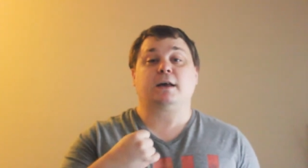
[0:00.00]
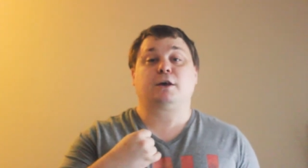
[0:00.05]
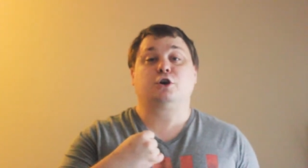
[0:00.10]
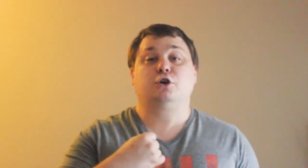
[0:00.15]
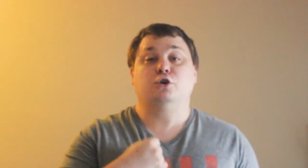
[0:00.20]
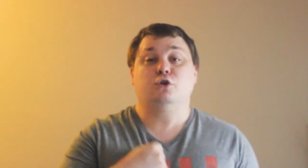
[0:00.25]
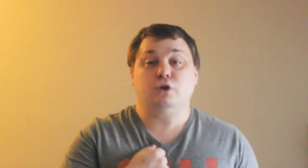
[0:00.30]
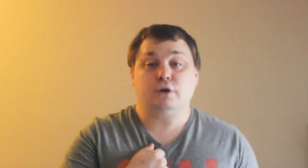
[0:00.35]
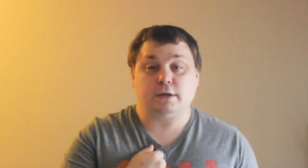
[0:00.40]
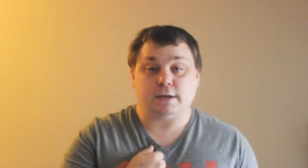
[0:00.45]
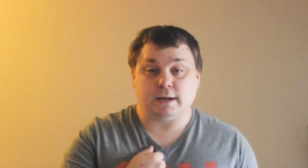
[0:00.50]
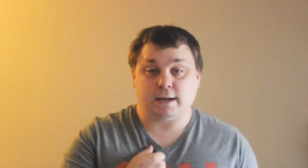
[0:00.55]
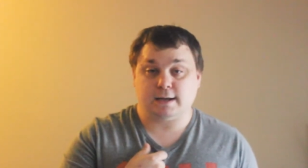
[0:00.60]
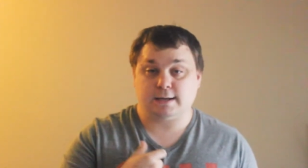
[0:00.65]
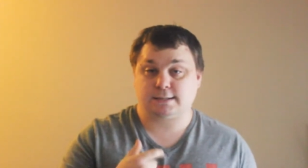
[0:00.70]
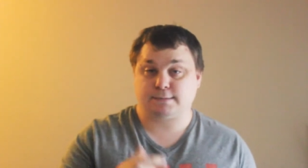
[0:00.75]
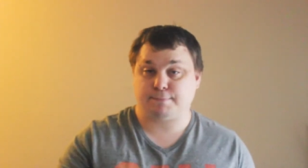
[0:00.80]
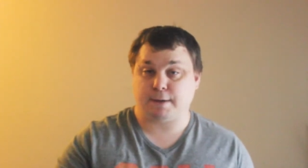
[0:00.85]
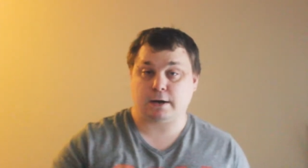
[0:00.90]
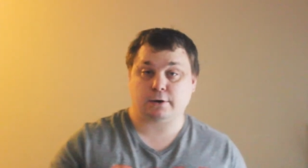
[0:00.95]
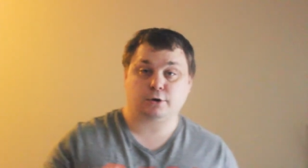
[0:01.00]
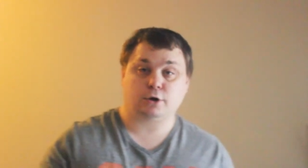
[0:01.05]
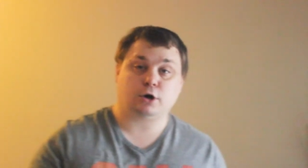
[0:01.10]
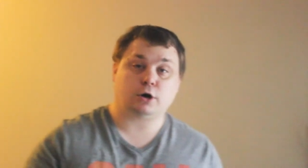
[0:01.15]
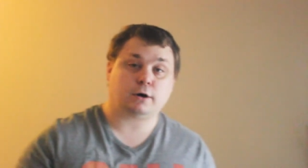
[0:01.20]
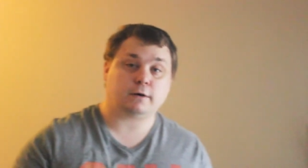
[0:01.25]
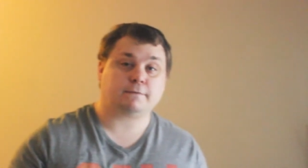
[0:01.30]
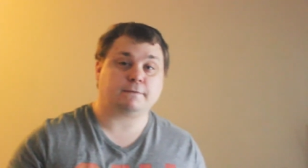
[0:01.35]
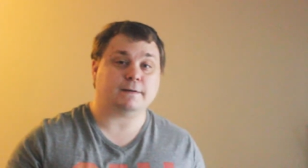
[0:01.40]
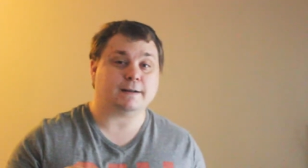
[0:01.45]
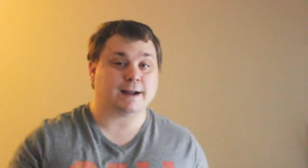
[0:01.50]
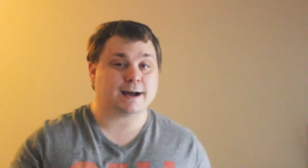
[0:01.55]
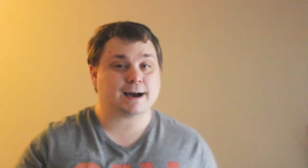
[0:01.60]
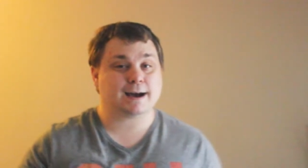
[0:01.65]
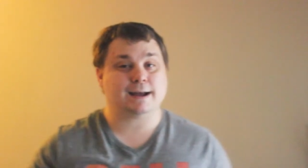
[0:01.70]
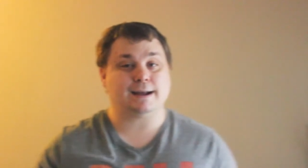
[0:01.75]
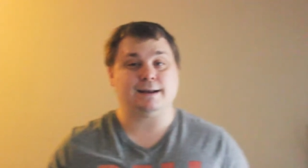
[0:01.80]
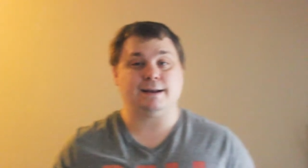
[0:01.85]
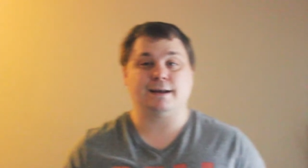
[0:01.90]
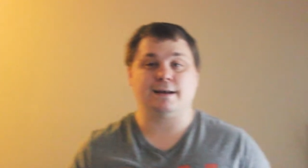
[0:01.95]
could spout off
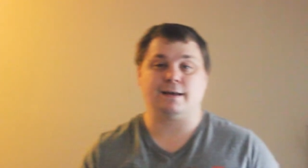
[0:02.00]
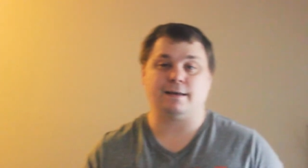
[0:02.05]
nine,